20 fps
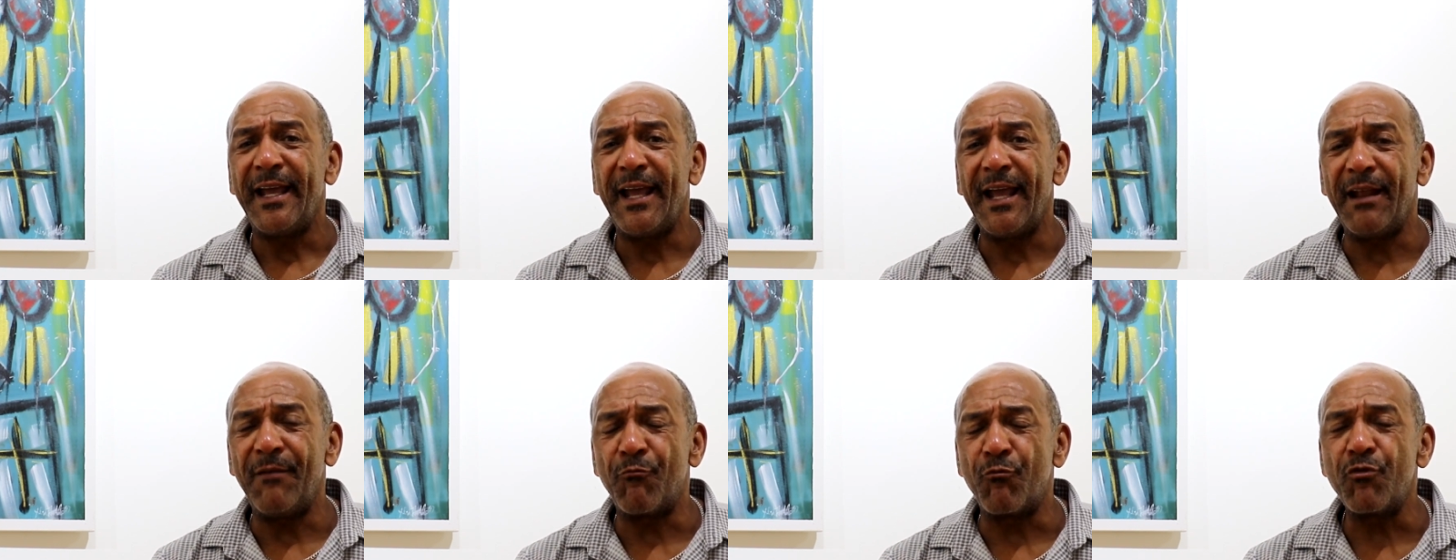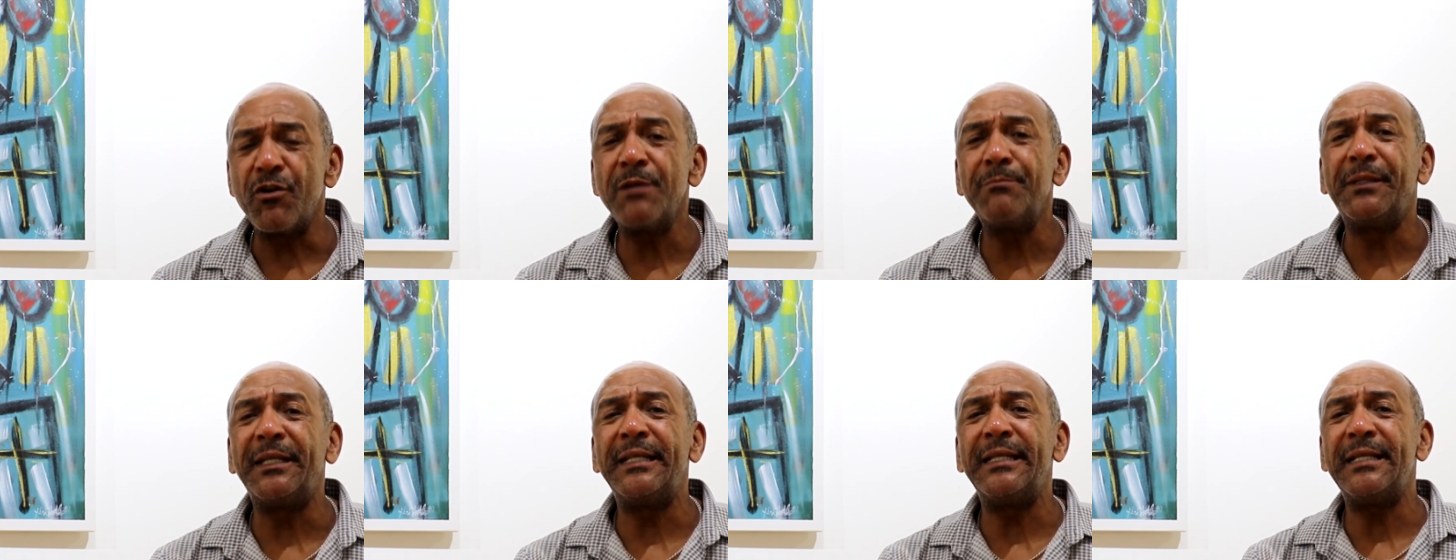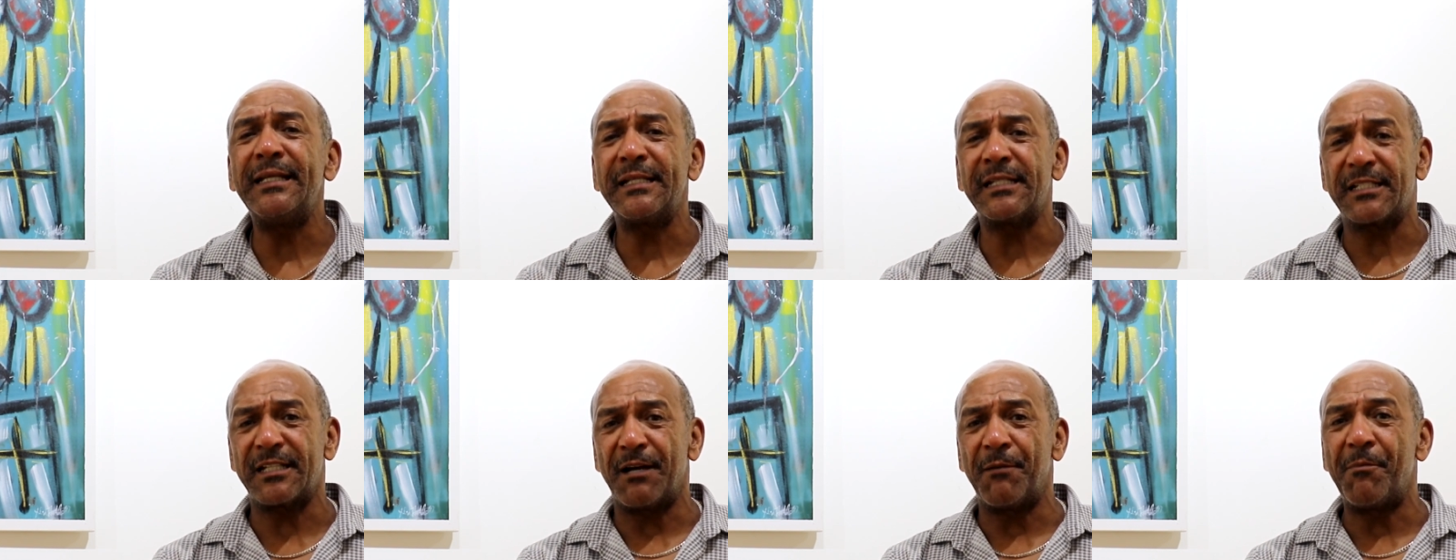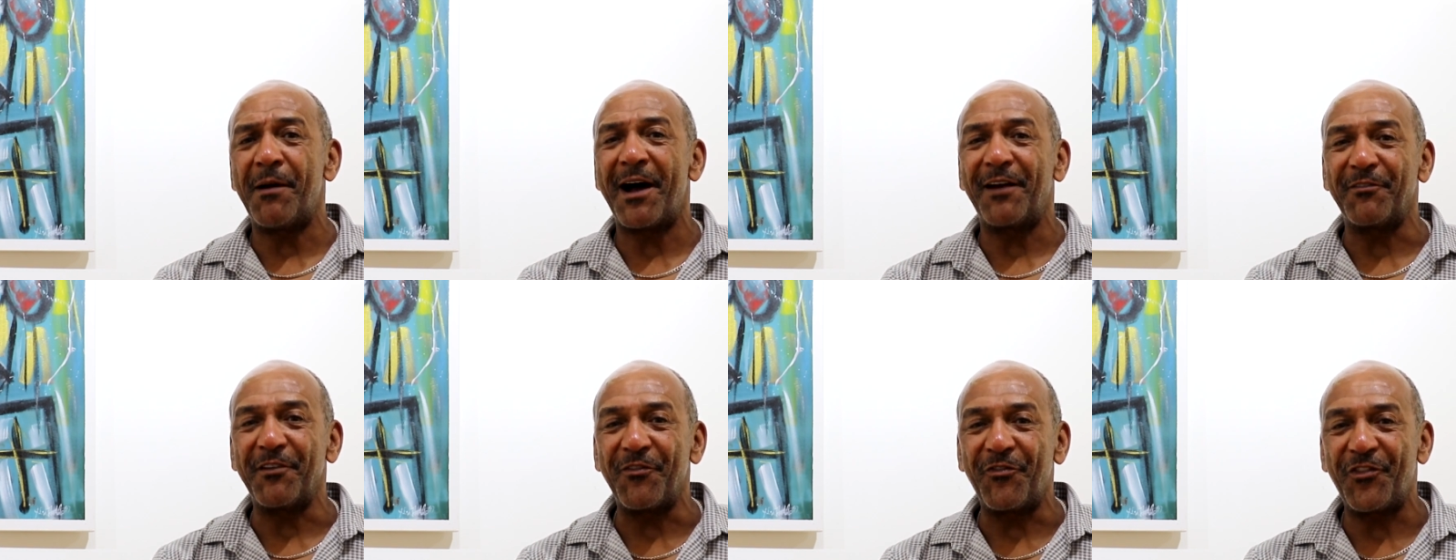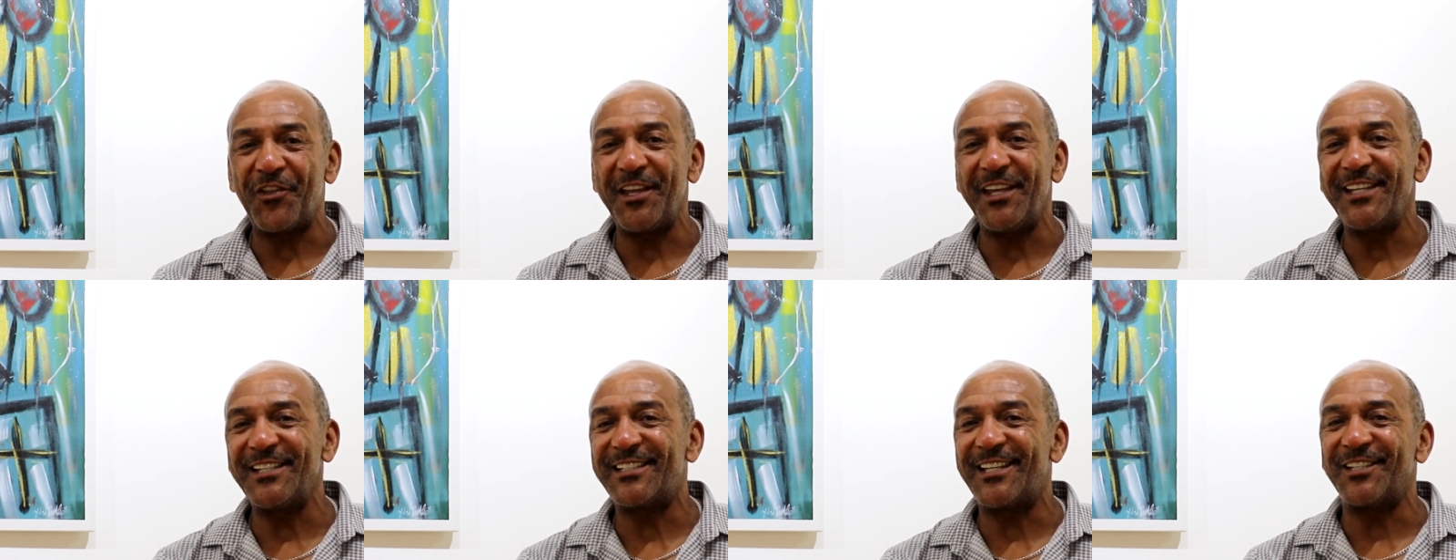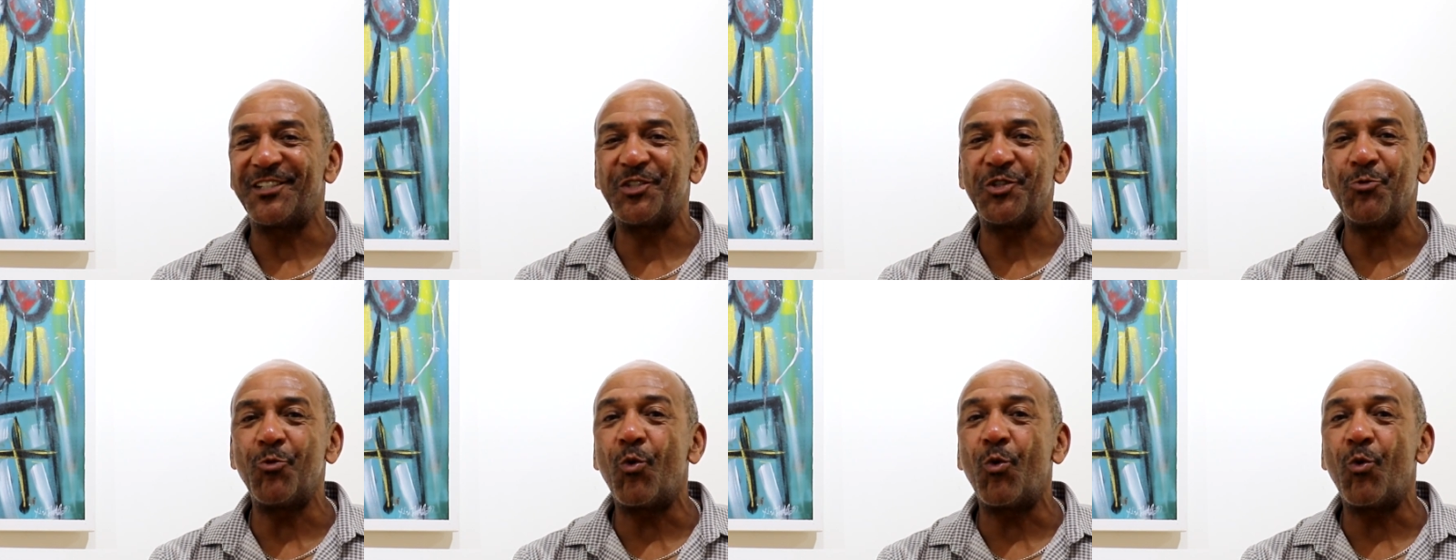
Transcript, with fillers: and reminisce about the things that you